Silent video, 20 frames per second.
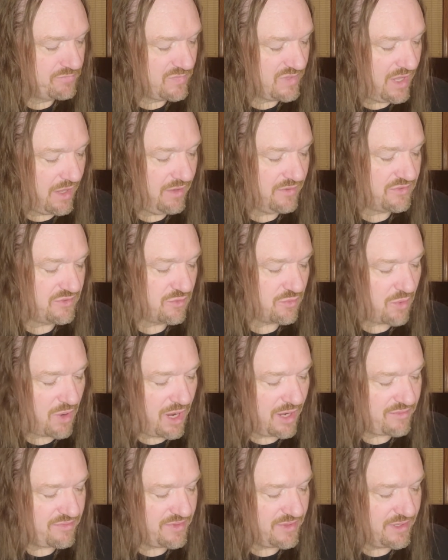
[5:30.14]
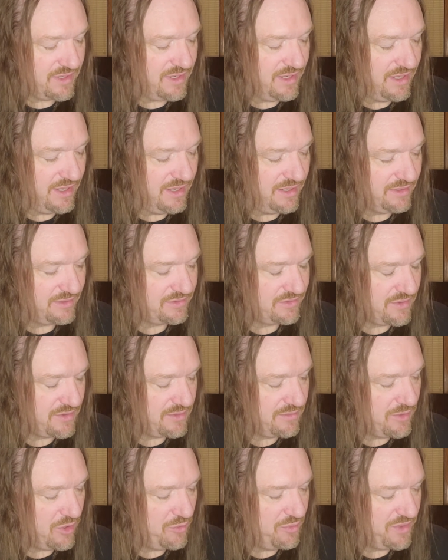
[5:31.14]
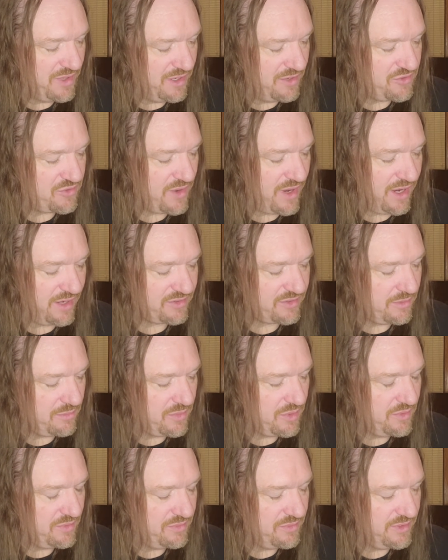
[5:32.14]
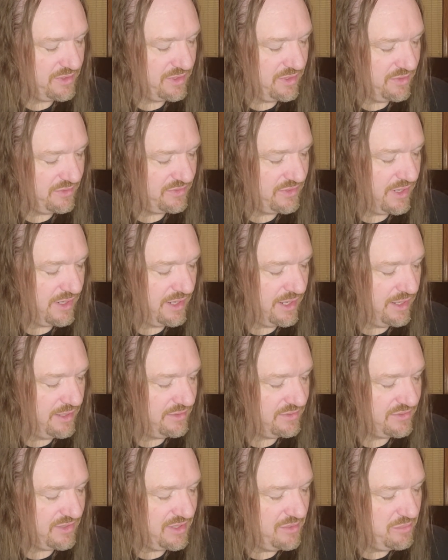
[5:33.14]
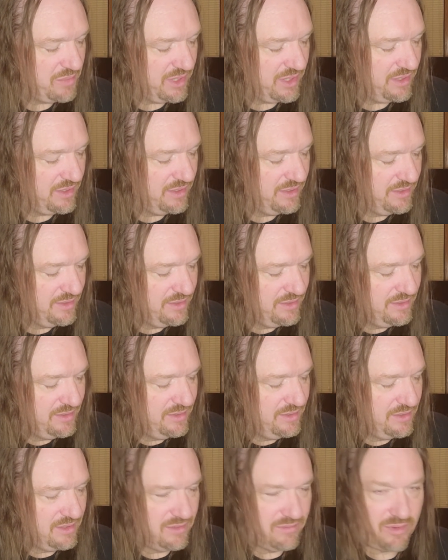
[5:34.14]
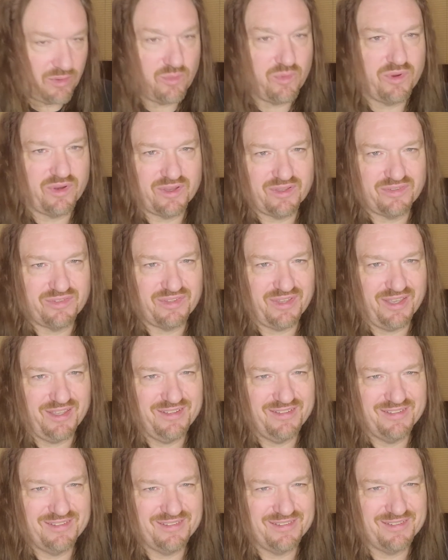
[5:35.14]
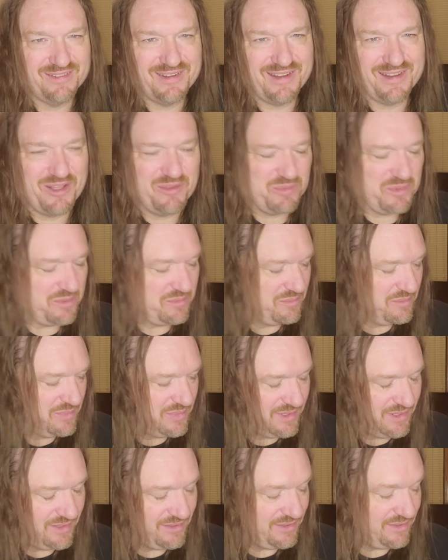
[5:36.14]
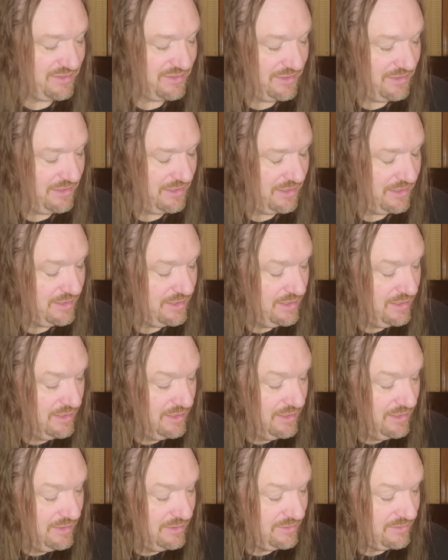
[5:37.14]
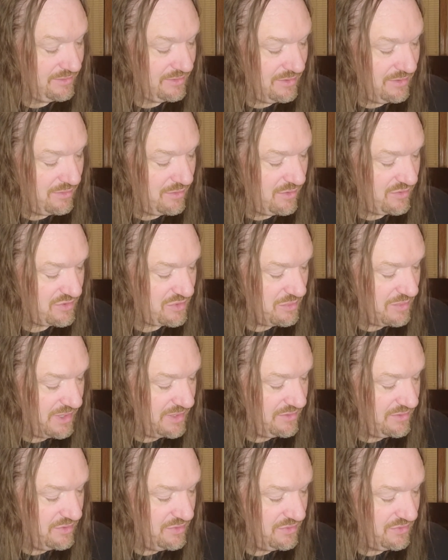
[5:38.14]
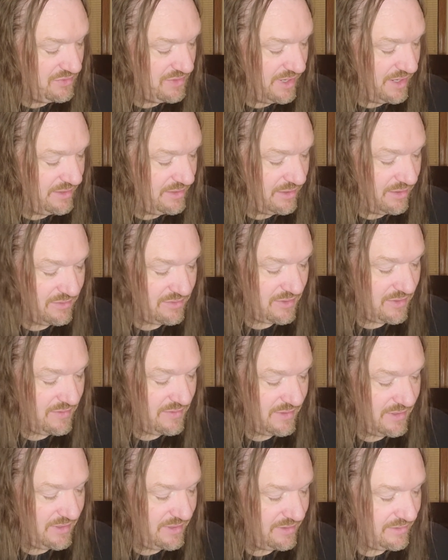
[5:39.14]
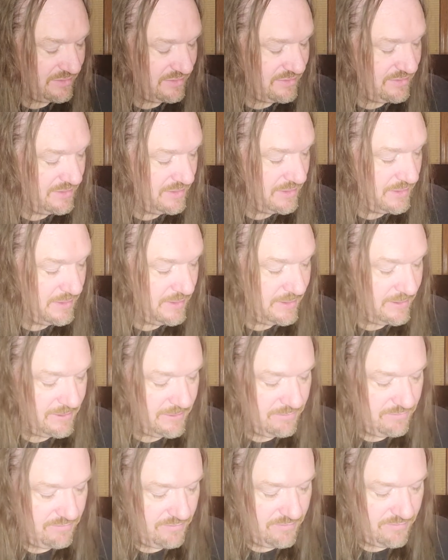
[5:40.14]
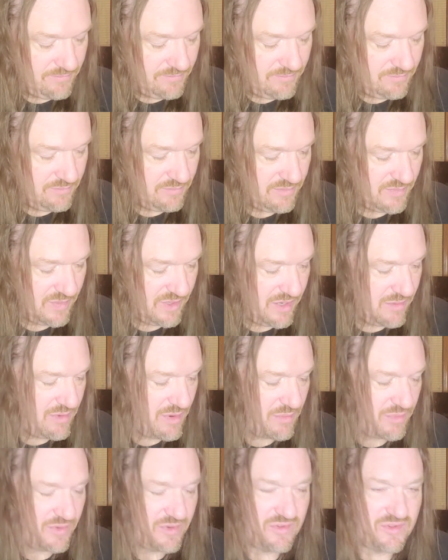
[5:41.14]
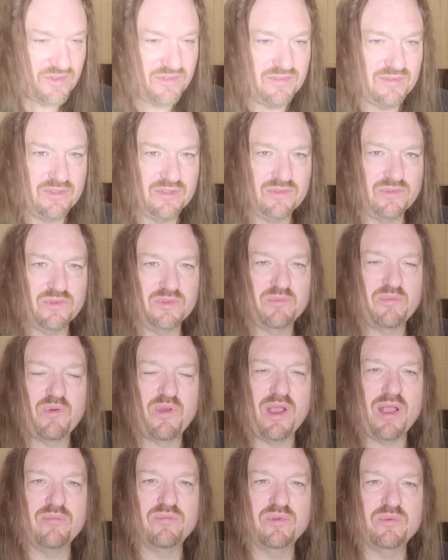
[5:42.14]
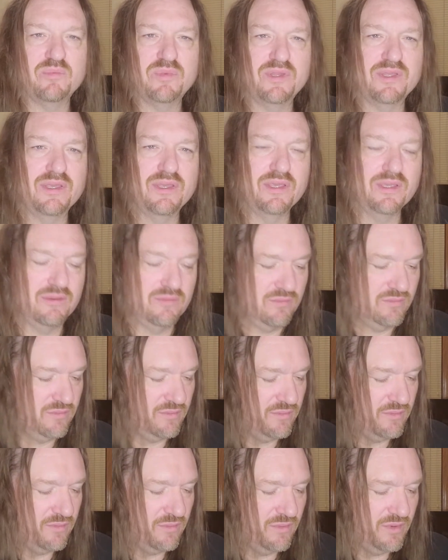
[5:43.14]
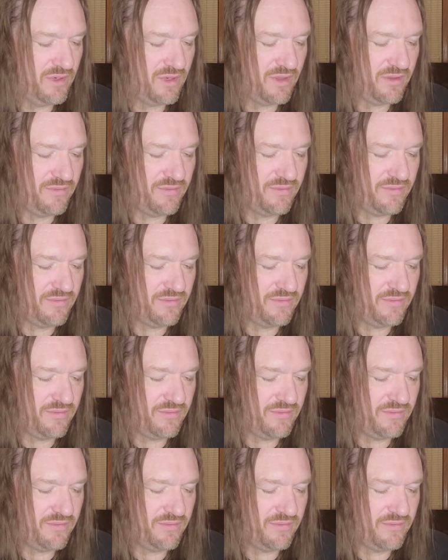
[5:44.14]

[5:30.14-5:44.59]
Also, Rock for the King. So the opening tracks on both, side A and side B, if it were a cassette or an album, but it's a CD. So those are my two standouts on this. I remember this was probably one of the